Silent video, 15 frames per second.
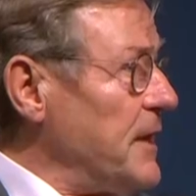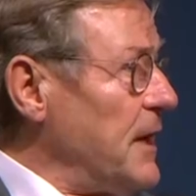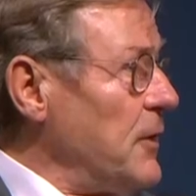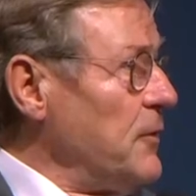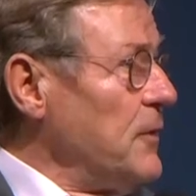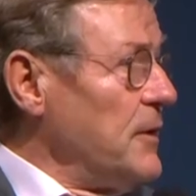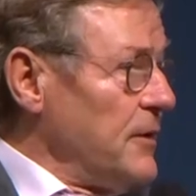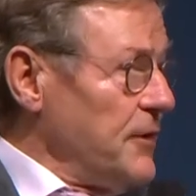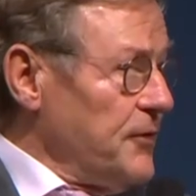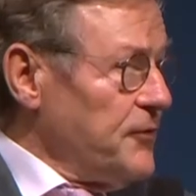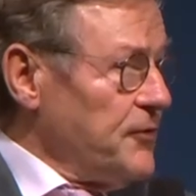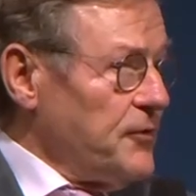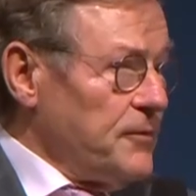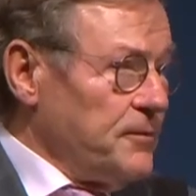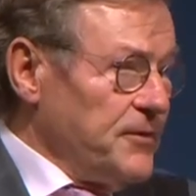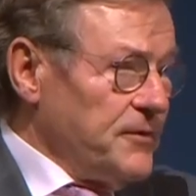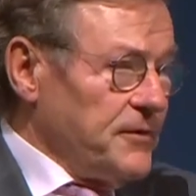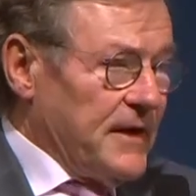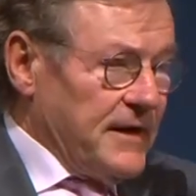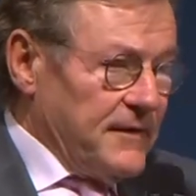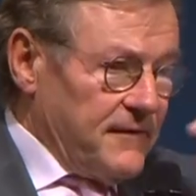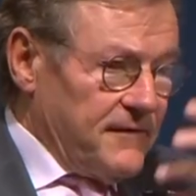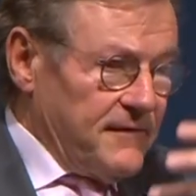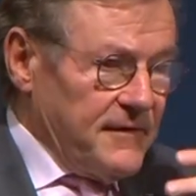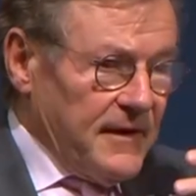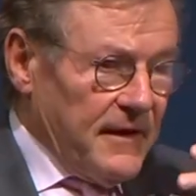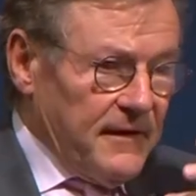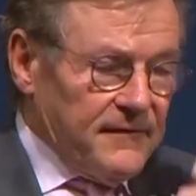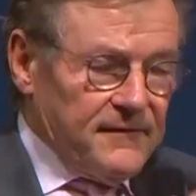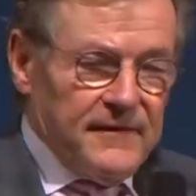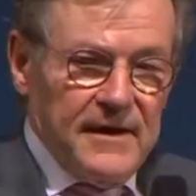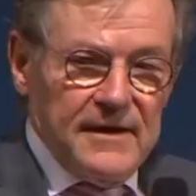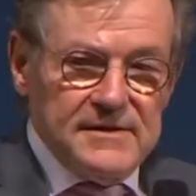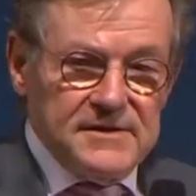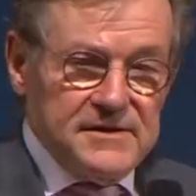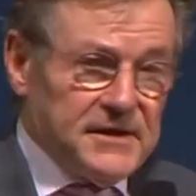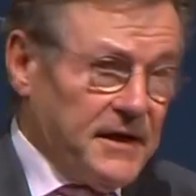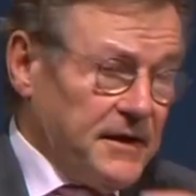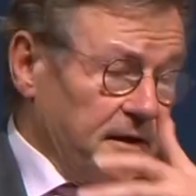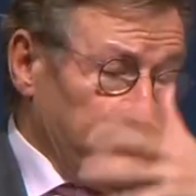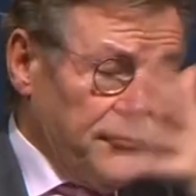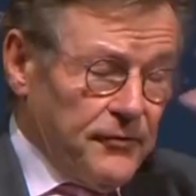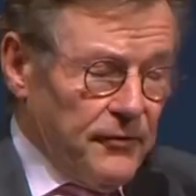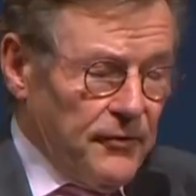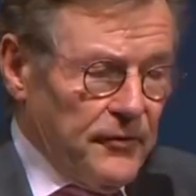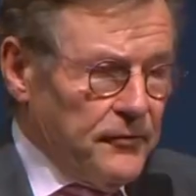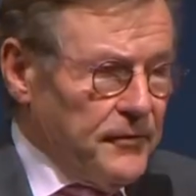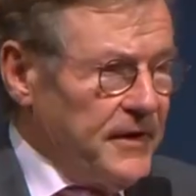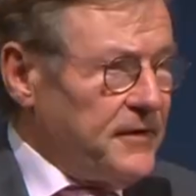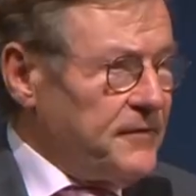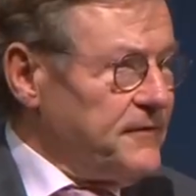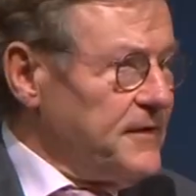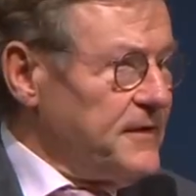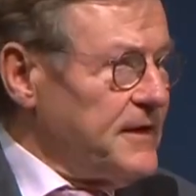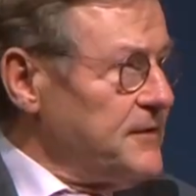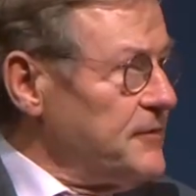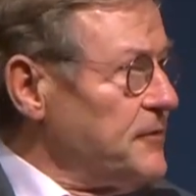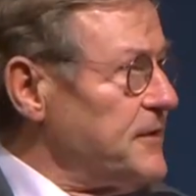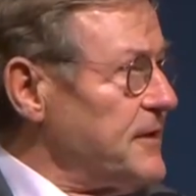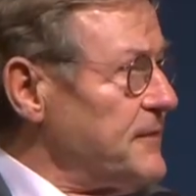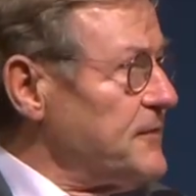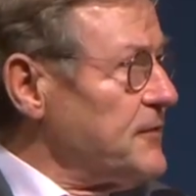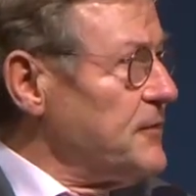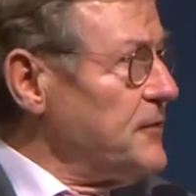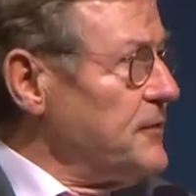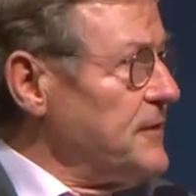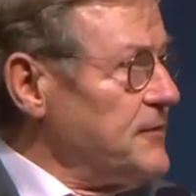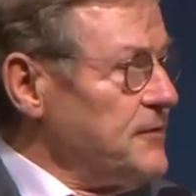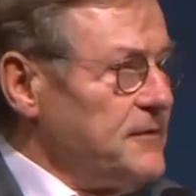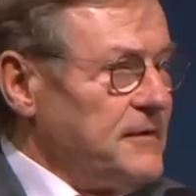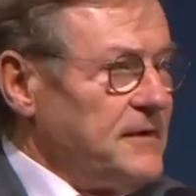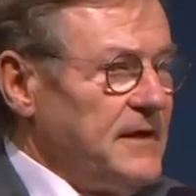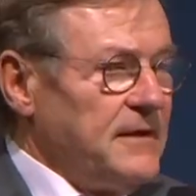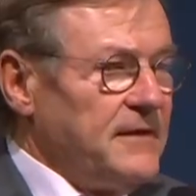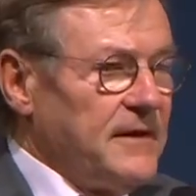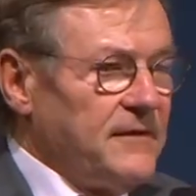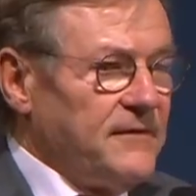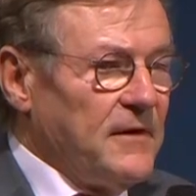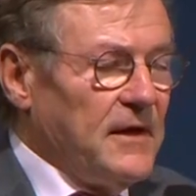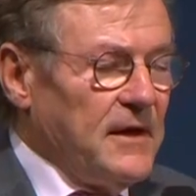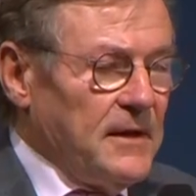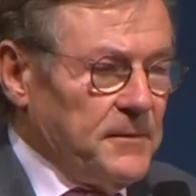now. Europe, the United States, China, you're all aware of it. I don't have to go into the details.